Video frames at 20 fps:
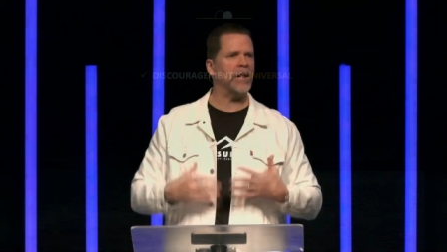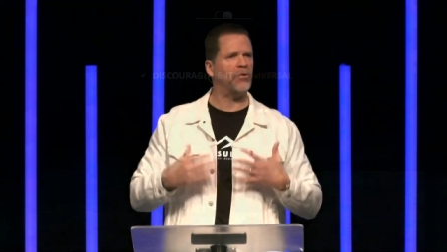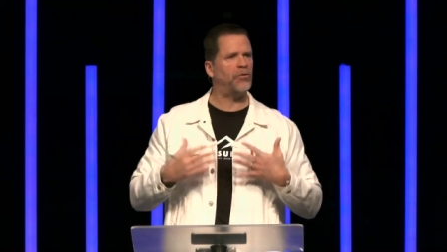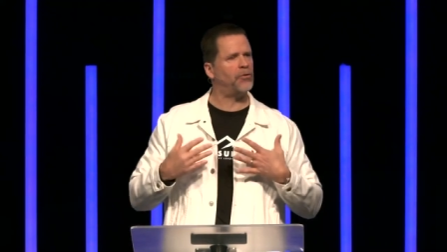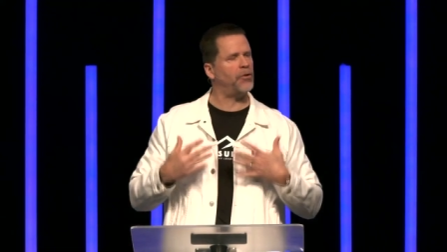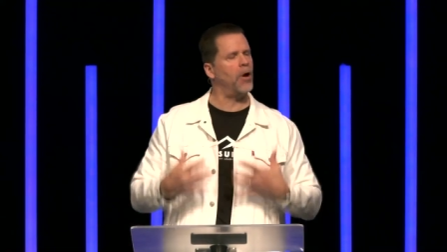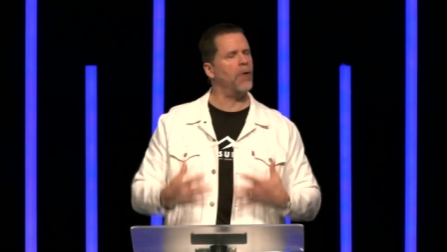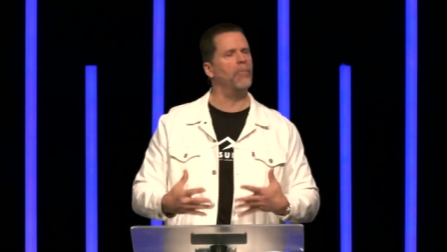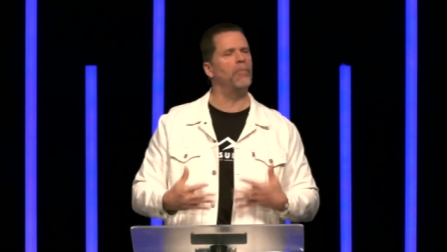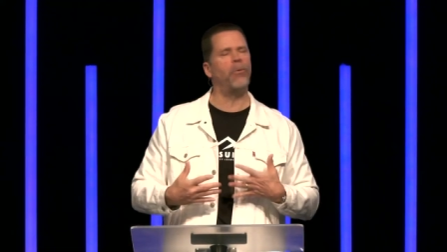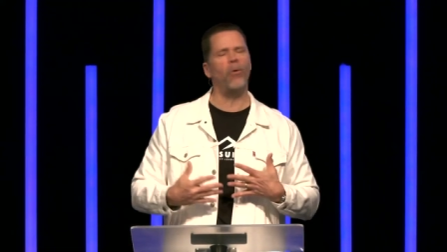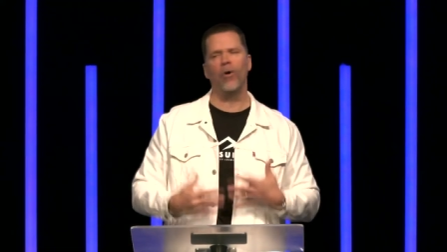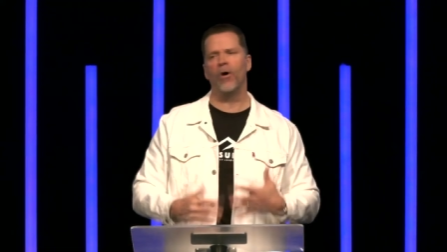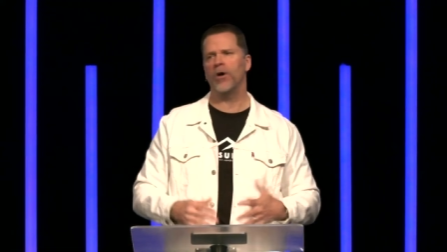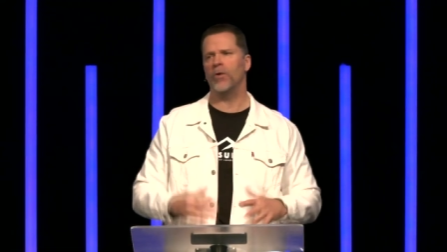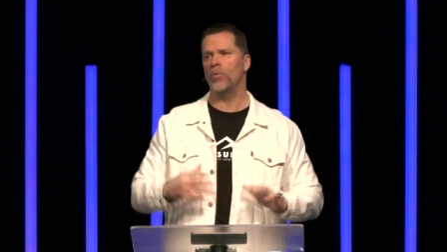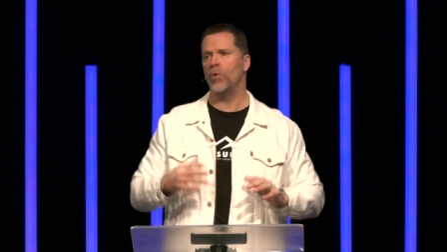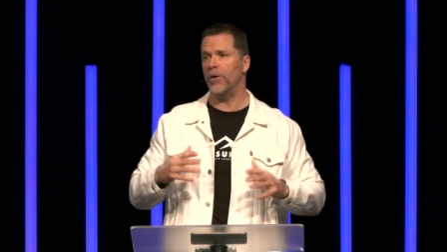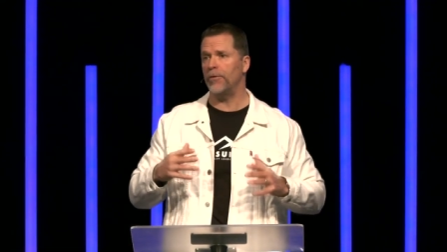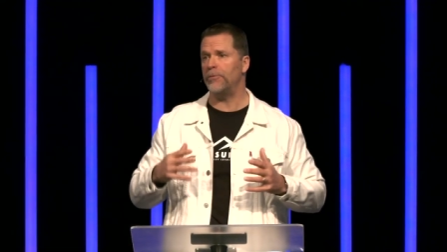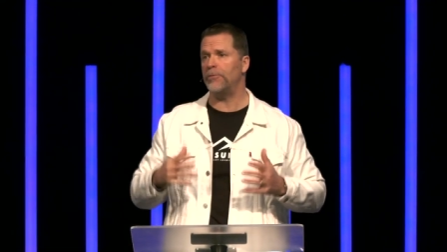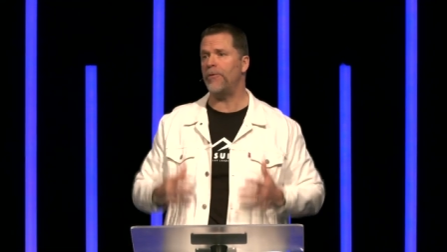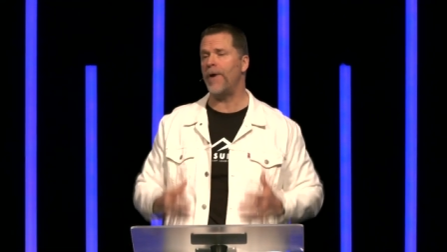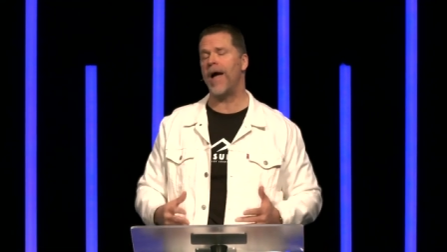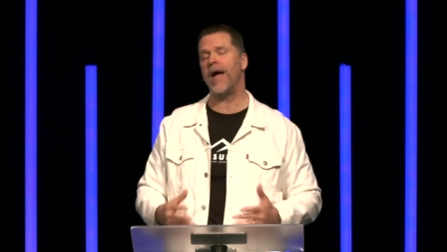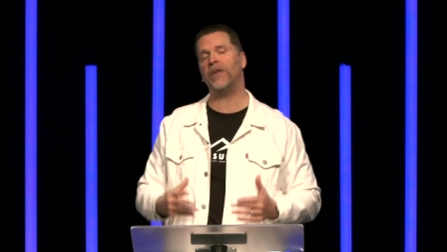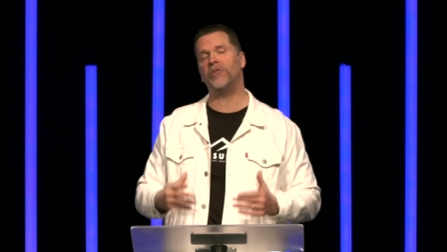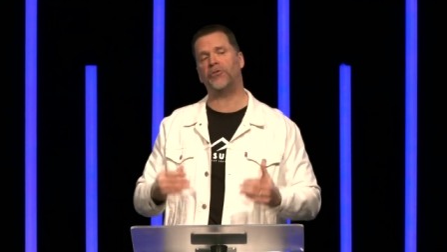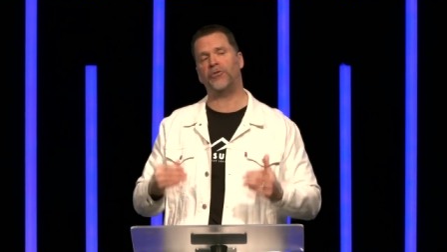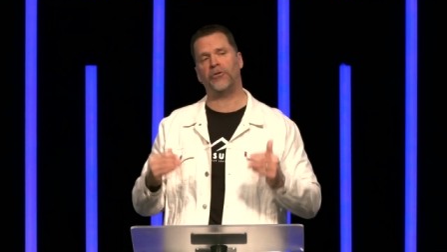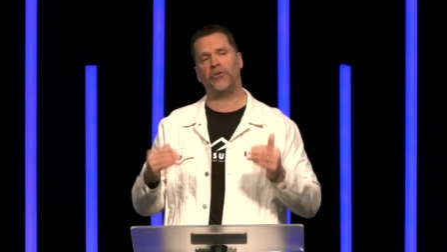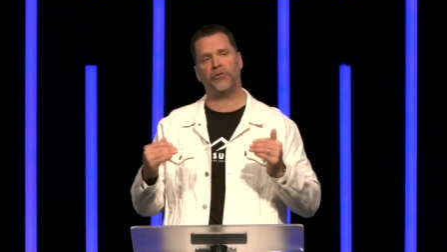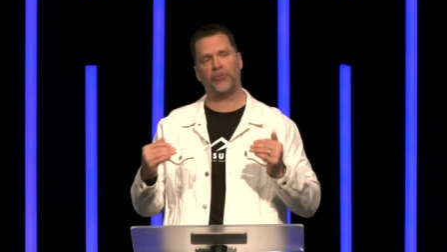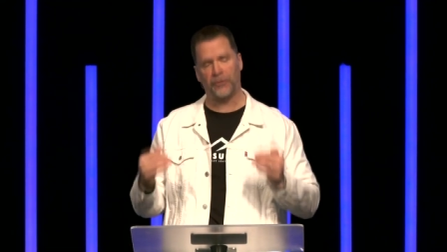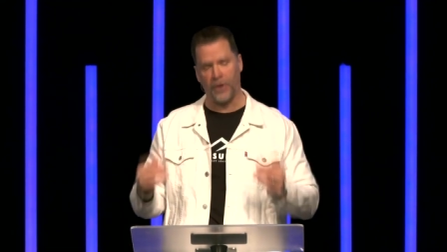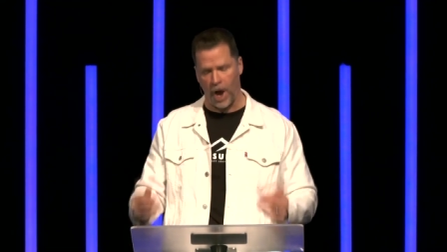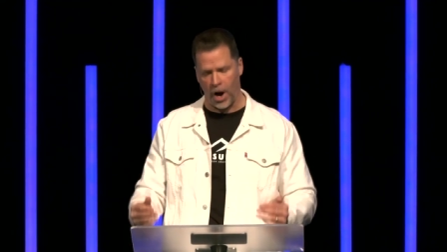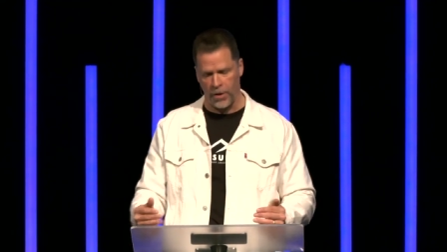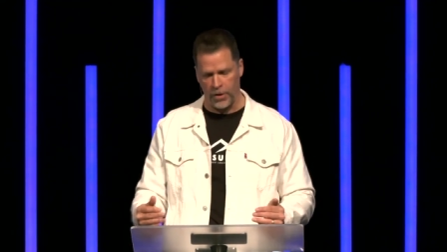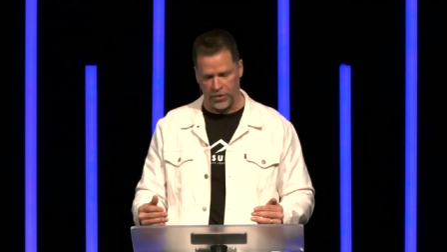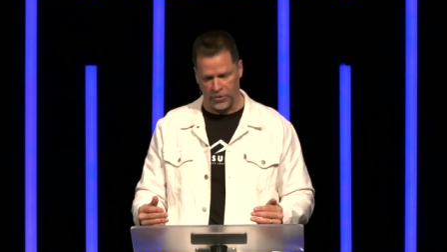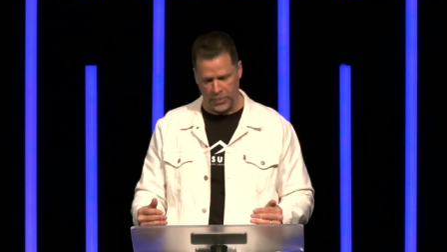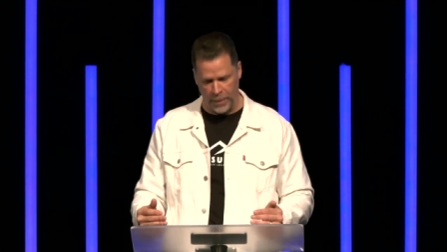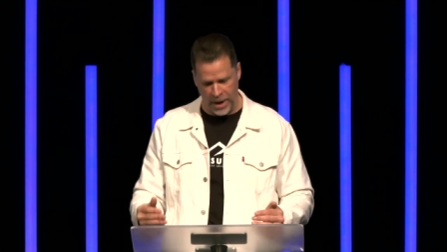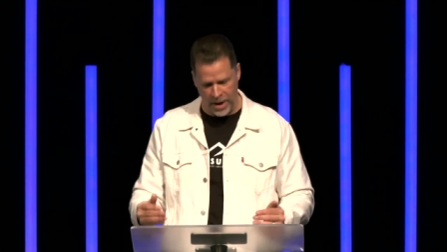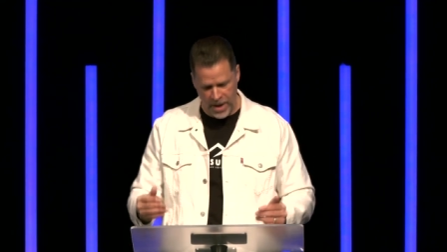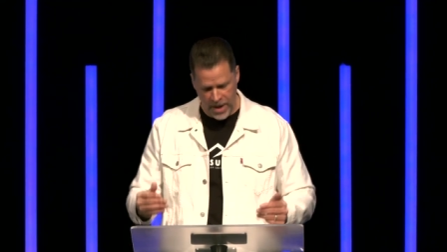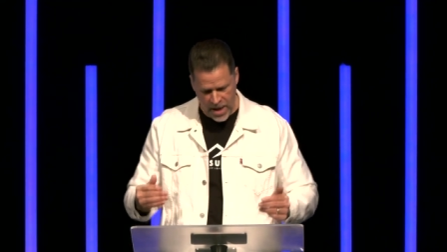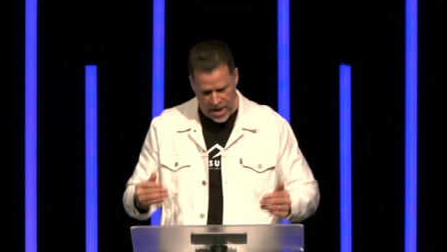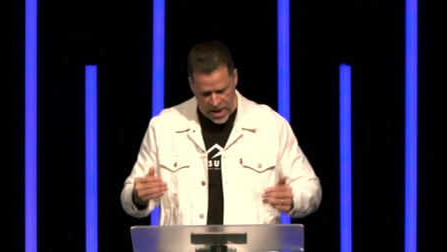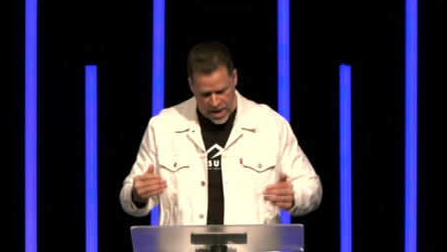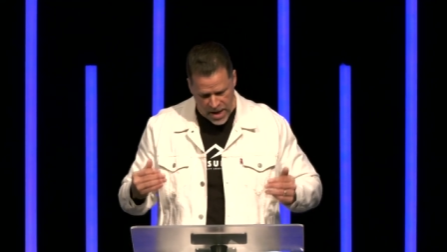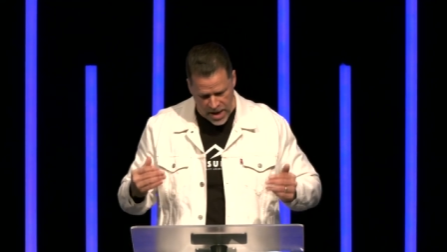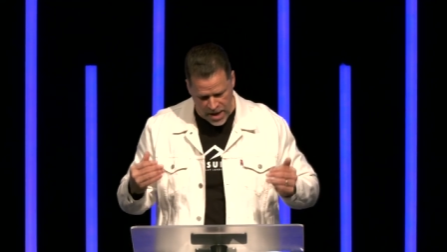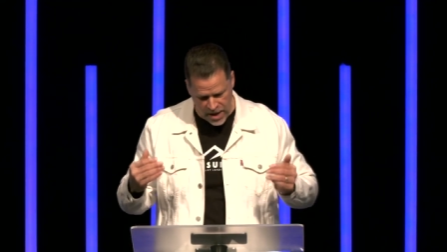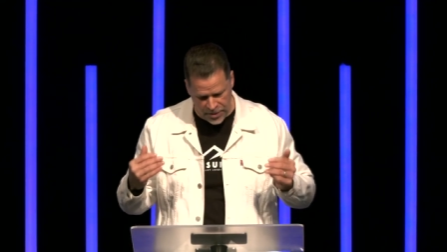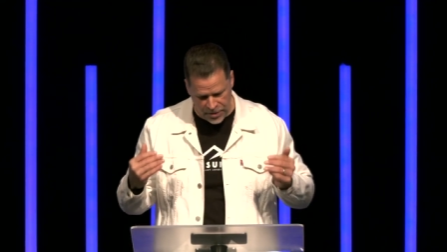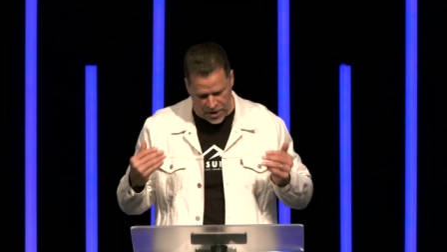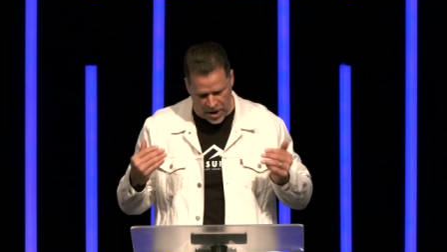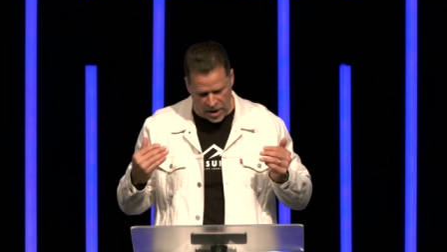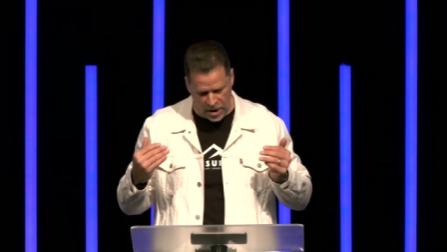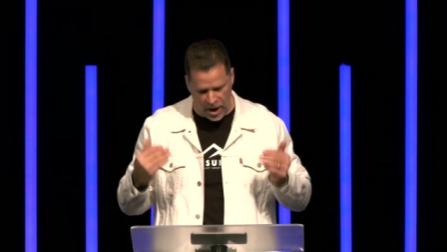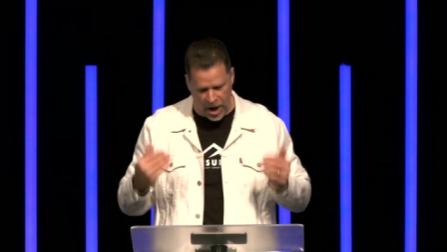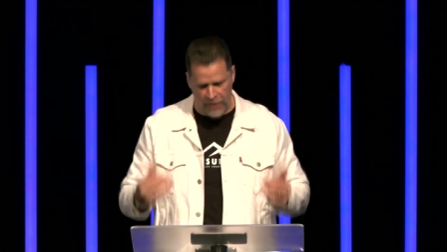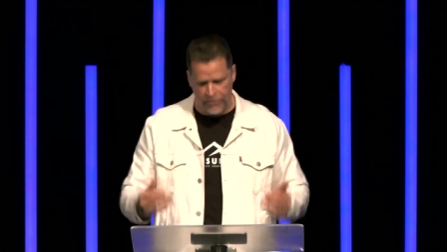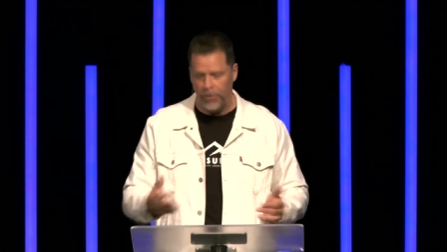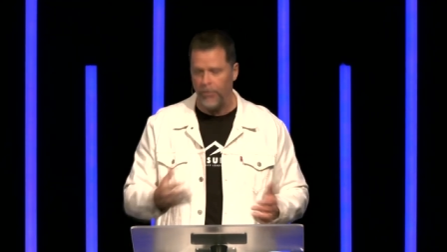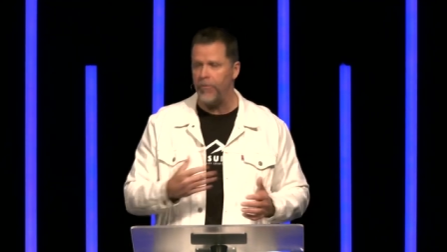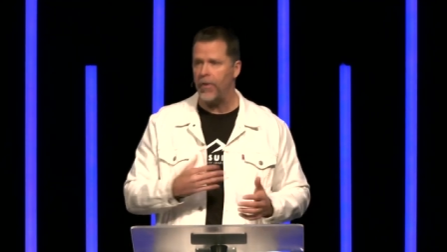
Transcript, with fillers: at some point will face discouragement in their life.